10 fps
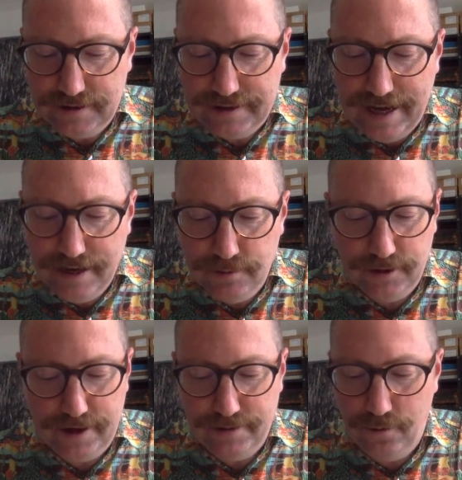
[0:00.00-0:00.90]

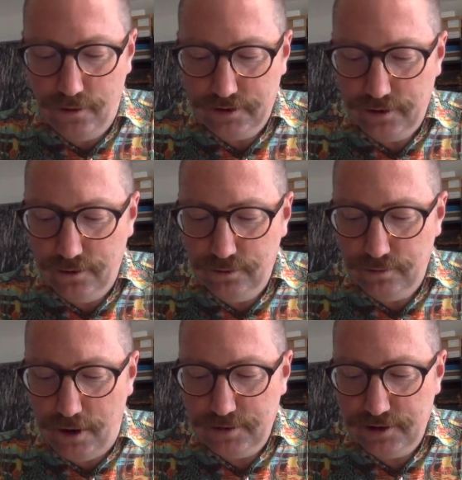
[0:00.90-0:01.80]
tenable anymore to hold
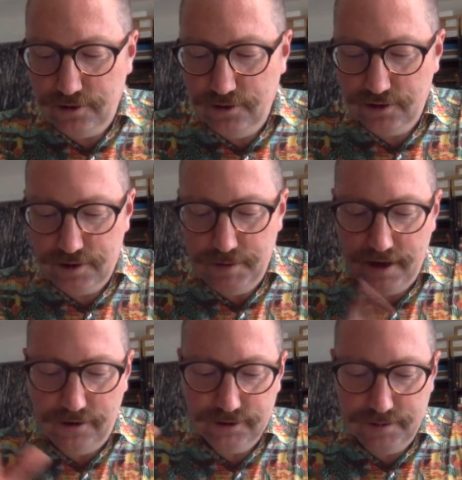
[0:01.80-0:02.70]
propositions to be
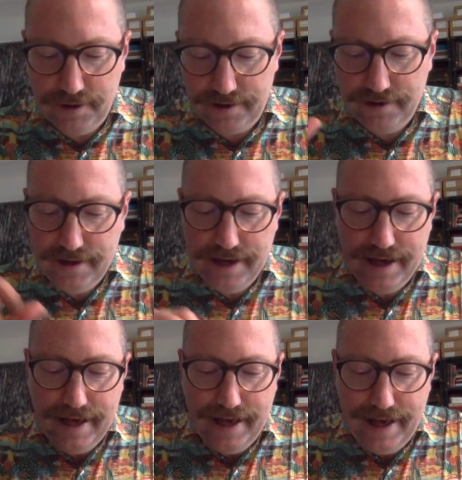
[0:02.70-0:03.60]
ultimate
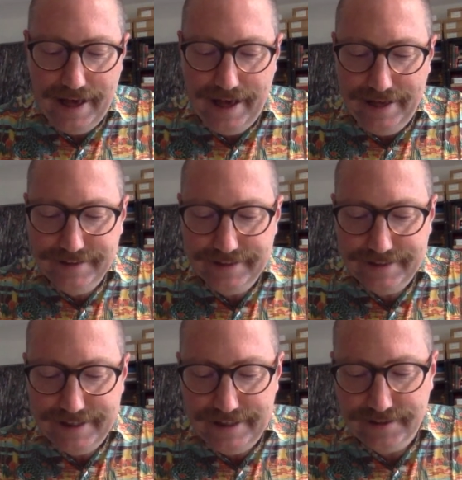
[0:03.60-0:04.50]

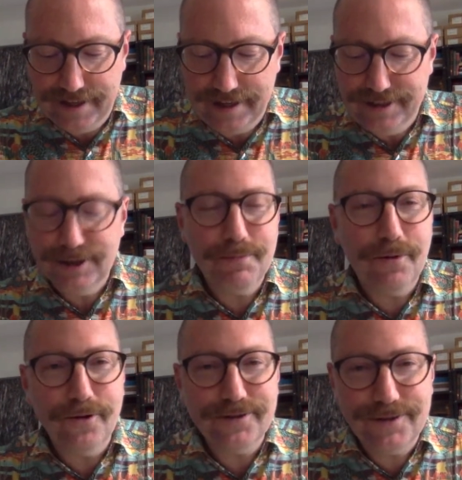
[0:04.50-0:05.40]
entities, and he
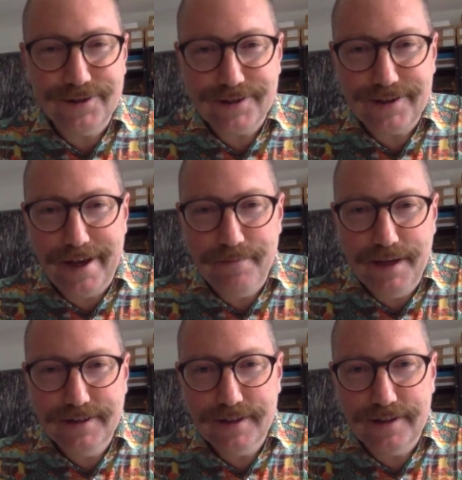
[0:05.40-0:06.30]
supports this claim
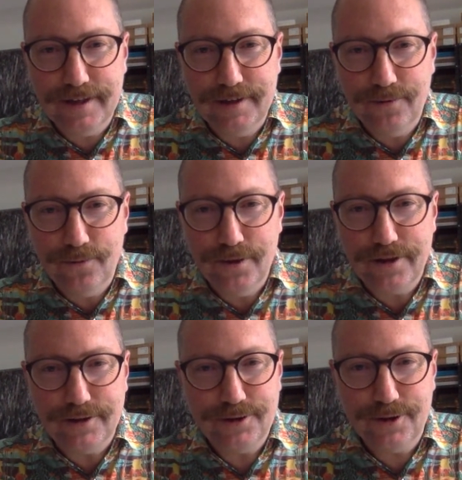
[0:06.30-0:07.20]
basically with
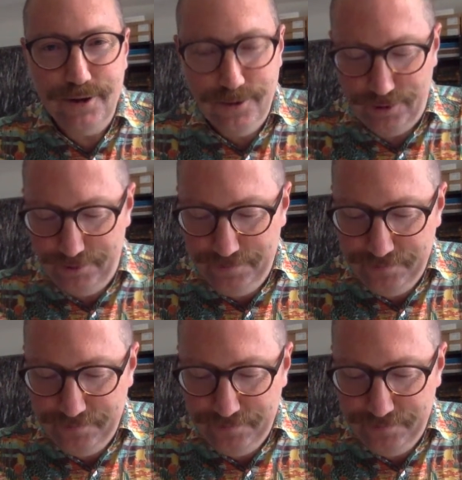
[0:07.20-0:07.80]
a slur.